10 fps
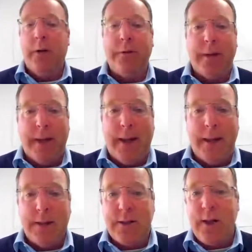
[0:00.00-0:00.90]
And
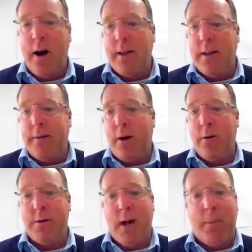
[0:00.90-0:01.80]
it certainly
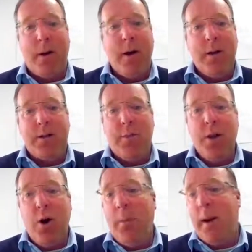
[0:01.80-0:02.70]
throws up some
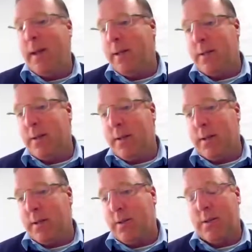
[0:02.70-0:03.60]
anomalies,
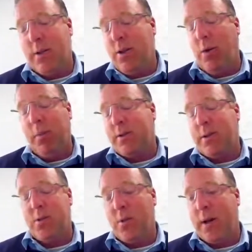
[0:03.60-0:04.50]
the
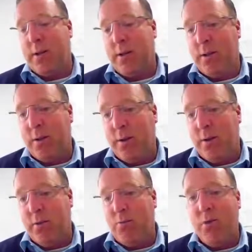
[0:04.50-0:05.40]
anomalous situation
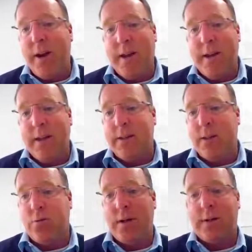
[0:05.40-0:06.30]
that really is
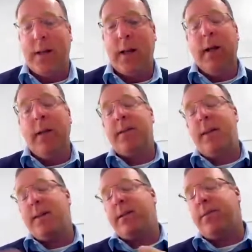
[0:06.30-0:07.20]
interesting.
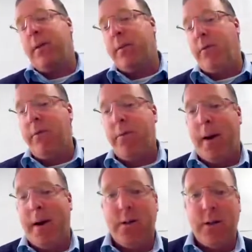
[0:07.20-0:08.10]
There's further
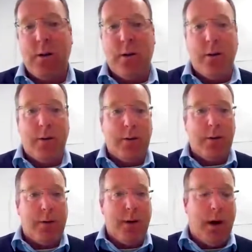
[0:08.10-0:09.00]
information
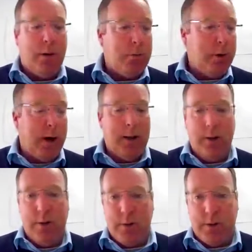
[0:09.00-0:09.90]
that I'll
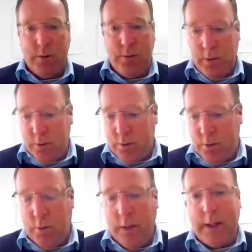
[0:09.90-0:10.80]
allude to
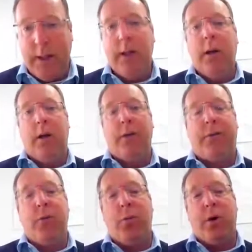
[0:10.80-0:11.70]
shortly
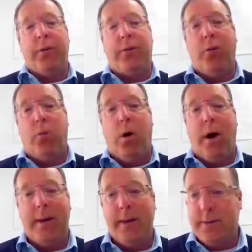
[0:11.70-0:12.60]
as to
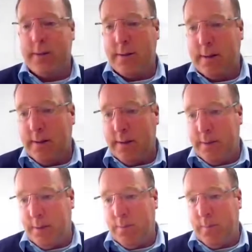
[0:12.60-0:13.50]
why this
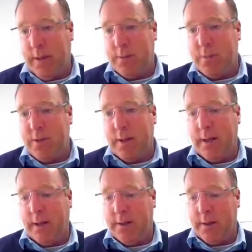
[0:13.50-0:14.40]
is
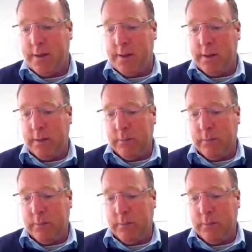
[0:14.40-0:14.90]
particularly exciting.